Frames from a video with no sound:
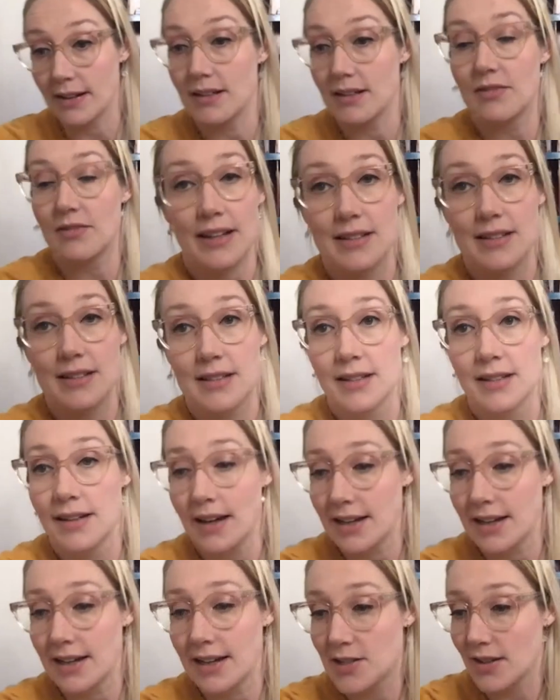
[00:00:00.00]
In fact,
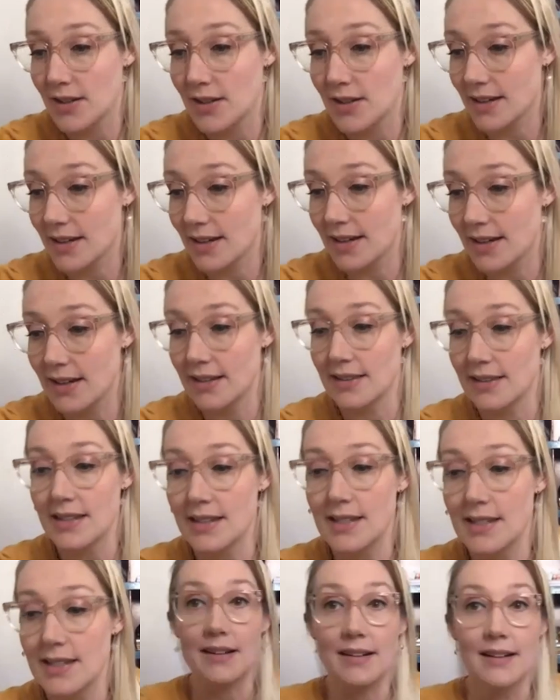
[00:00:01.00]
I took uh, this
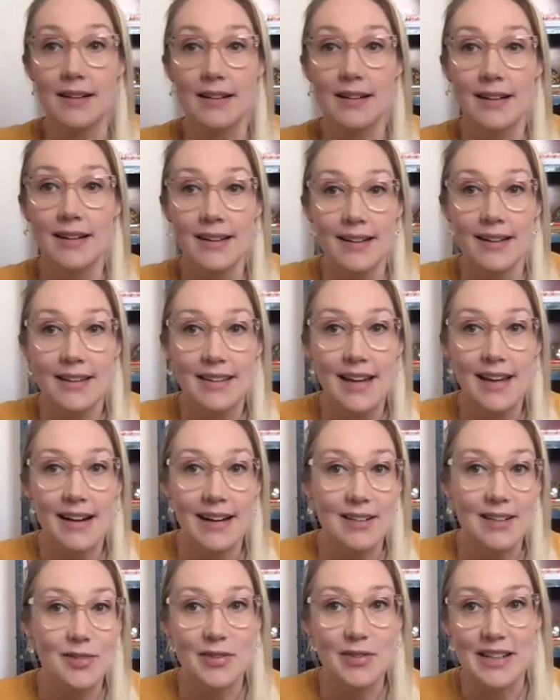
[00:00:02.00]
speaker there
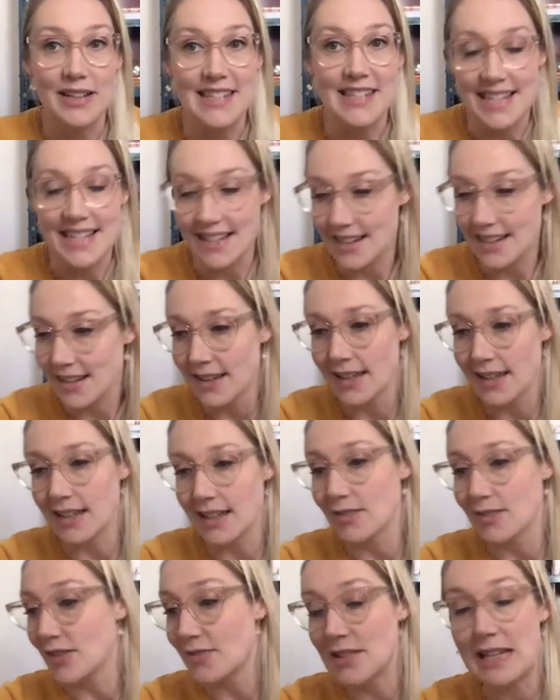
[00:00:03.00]
and fixed it in
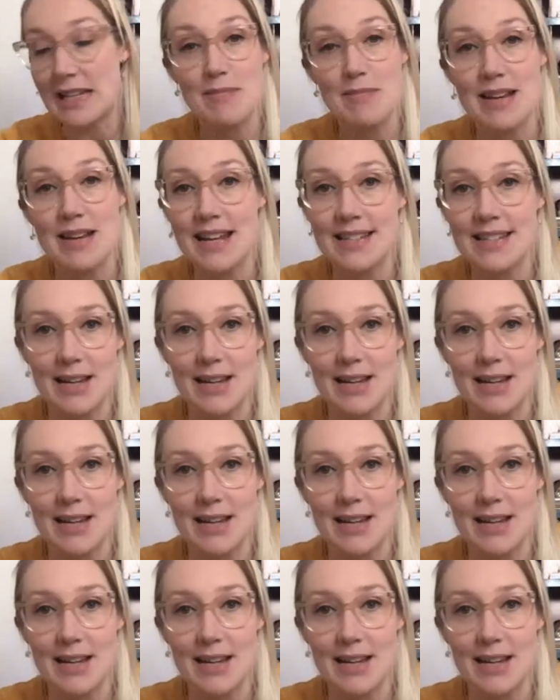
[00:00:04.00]
15 minutes.